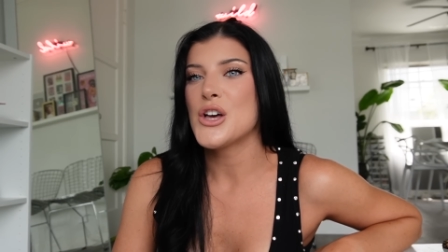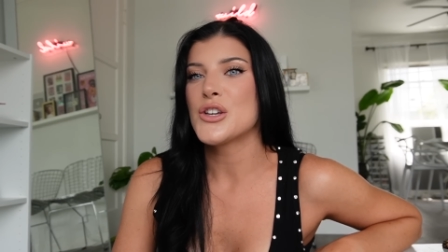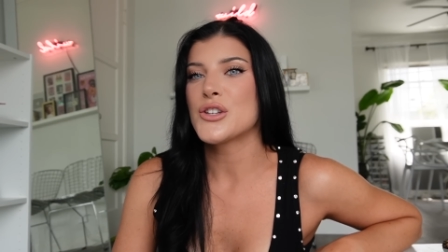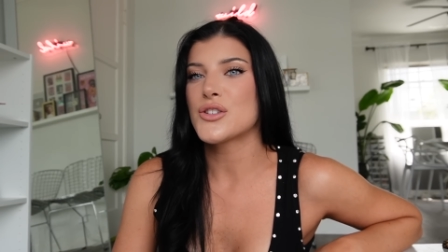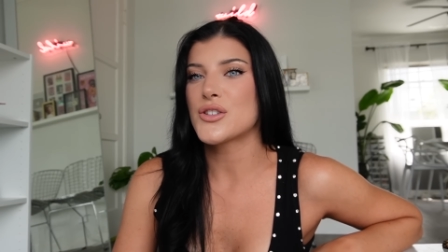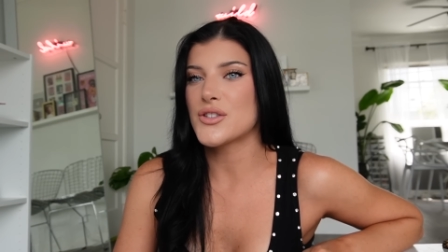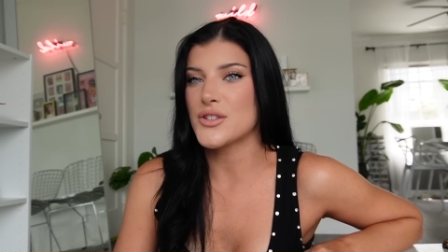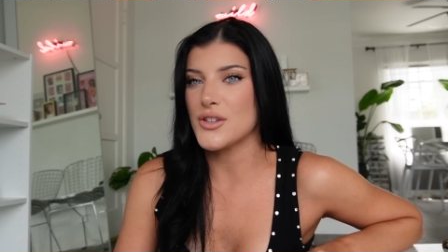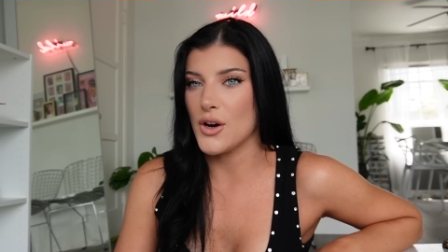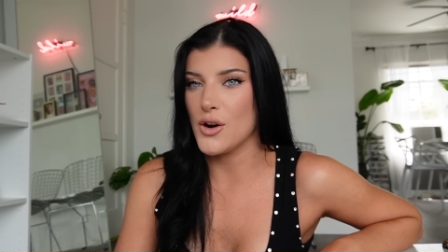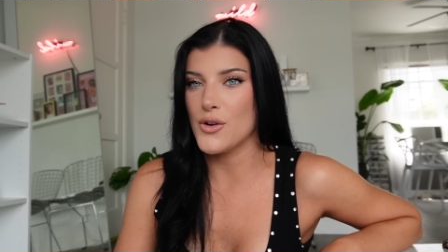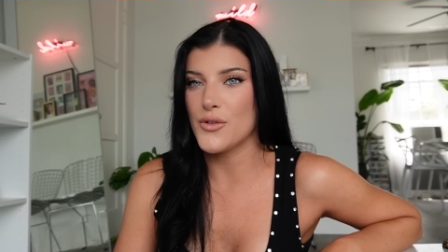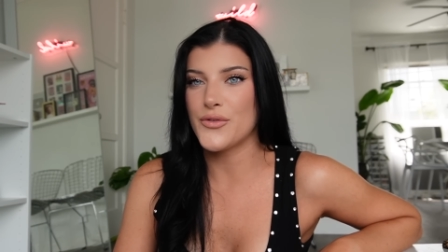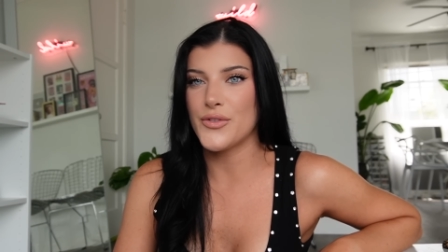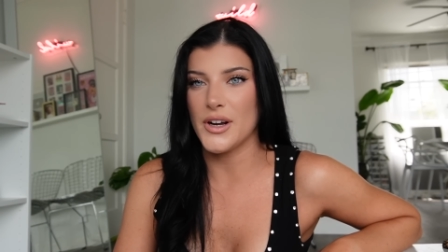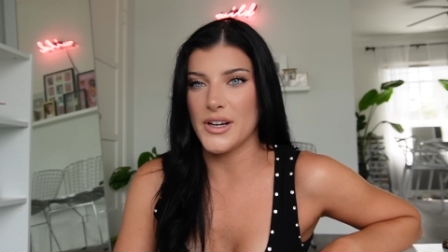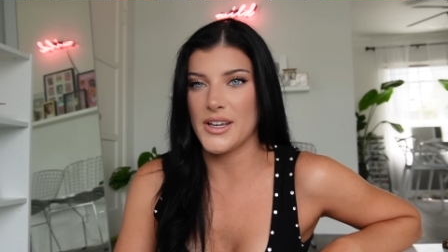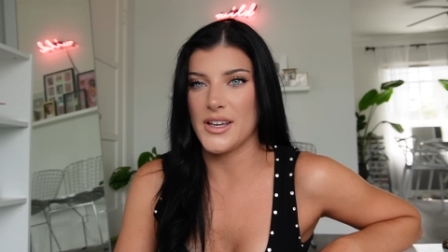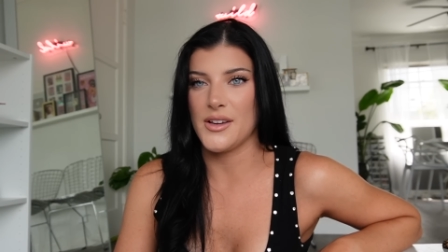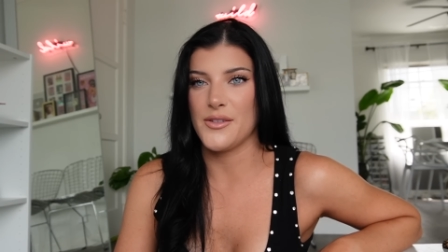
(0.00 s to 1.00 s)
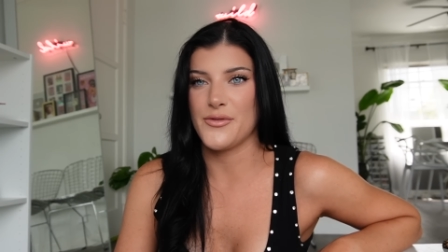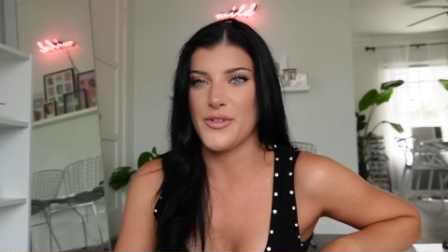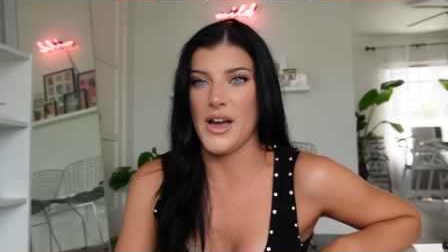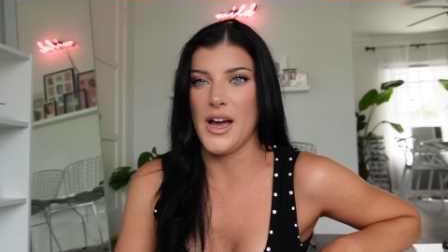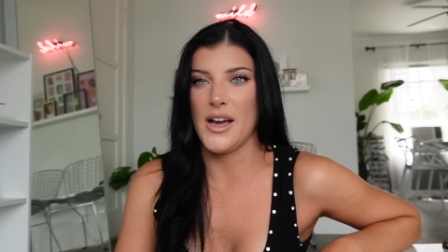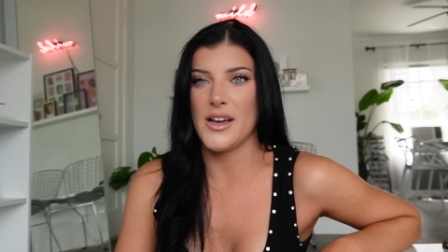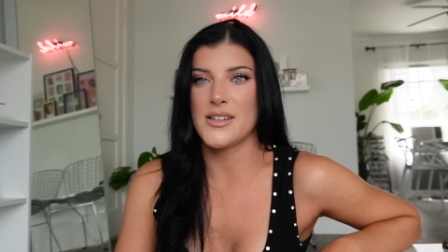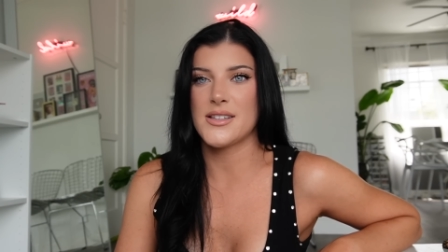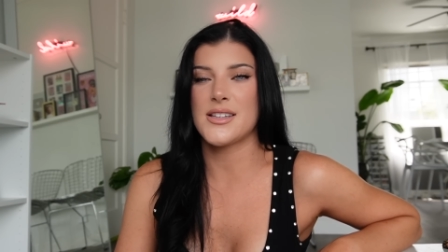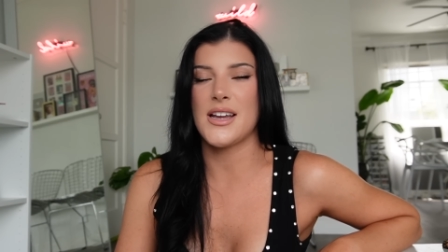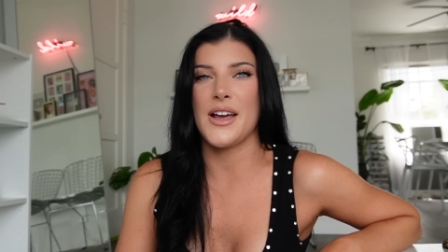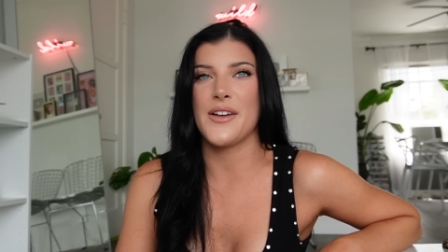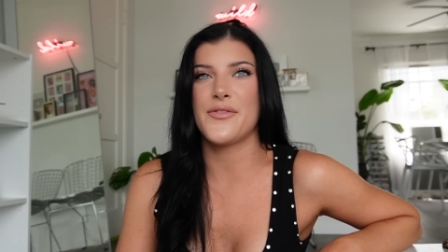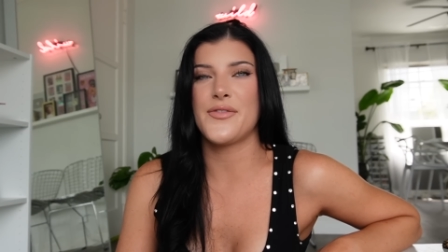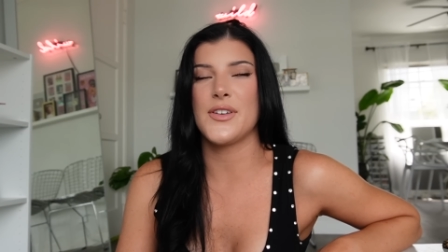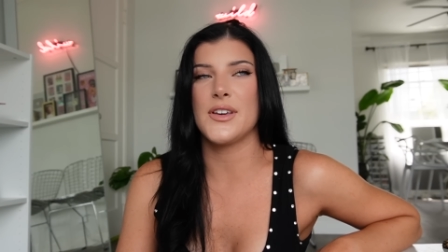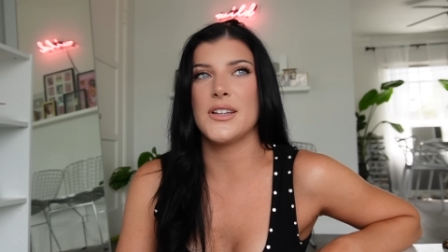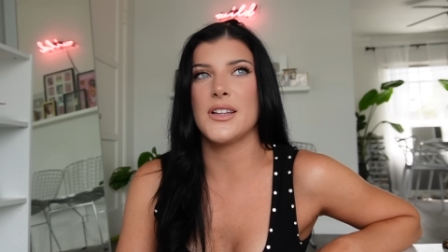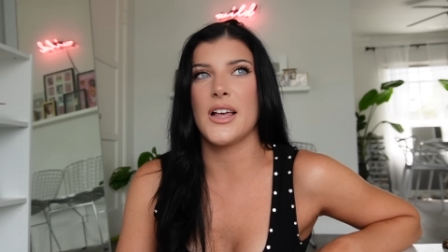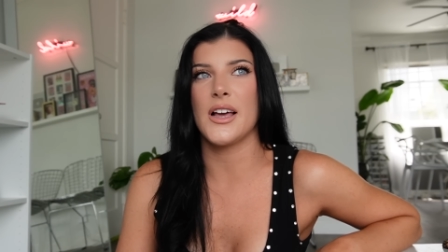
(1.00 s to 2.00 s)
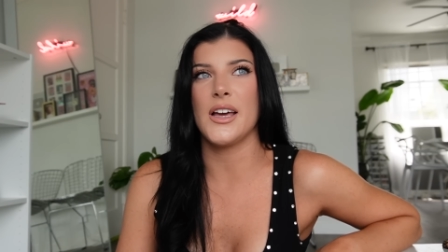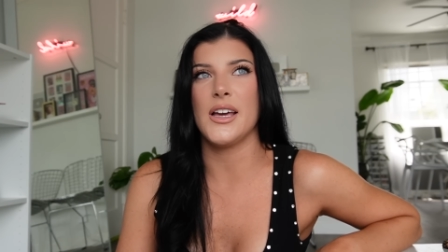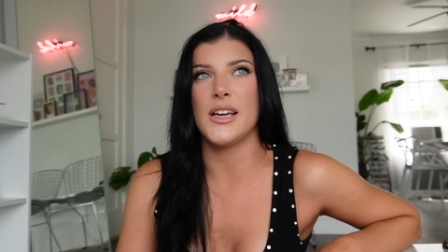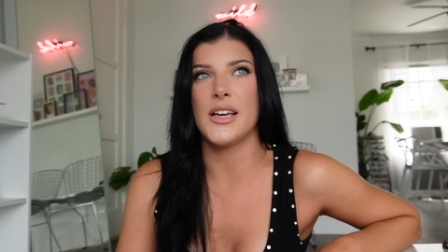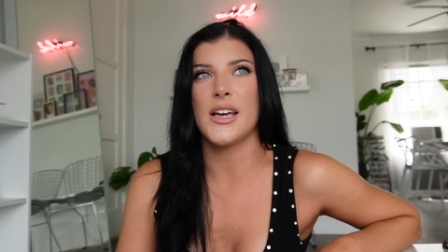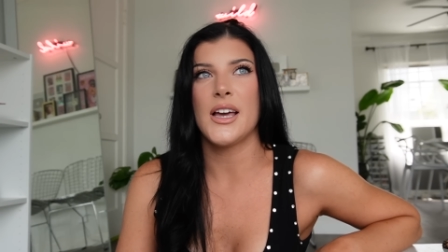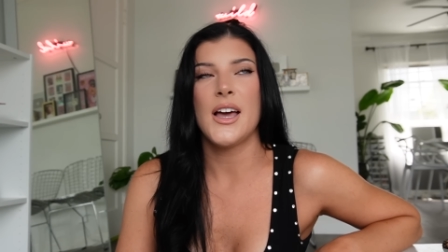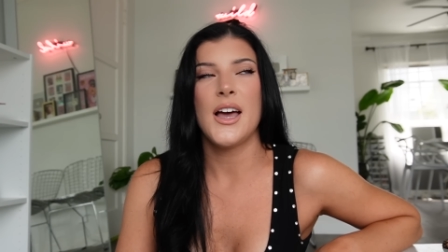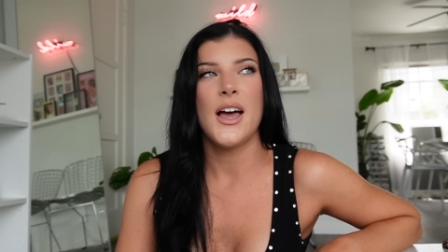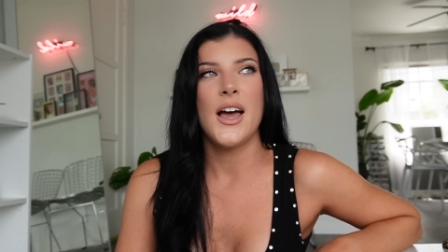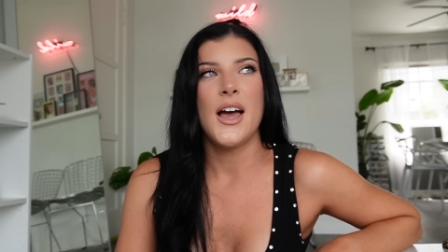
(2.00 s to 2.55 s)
so fucking fast. I feel like